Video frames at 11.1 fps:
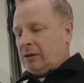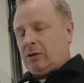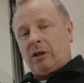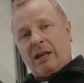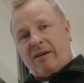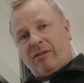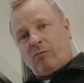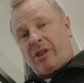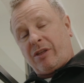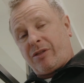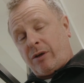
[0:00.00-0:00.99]
you can have them
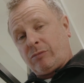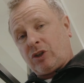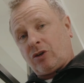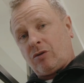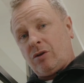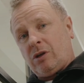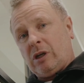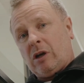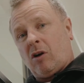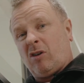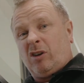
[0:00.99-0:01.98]
with a thumb screw,
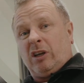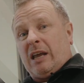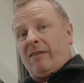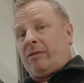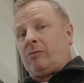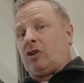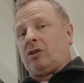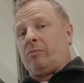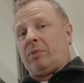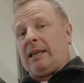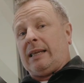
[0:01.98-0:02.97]
or you can have them just
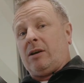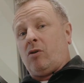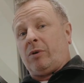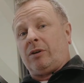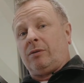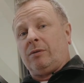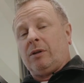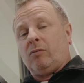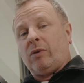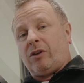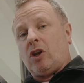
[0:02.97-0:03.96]
completely open
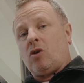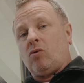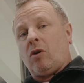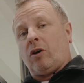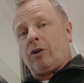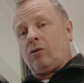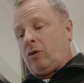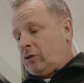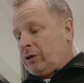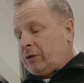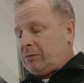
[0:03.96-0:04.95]
with no lock at all
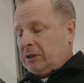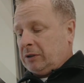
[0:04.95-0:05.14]
on them.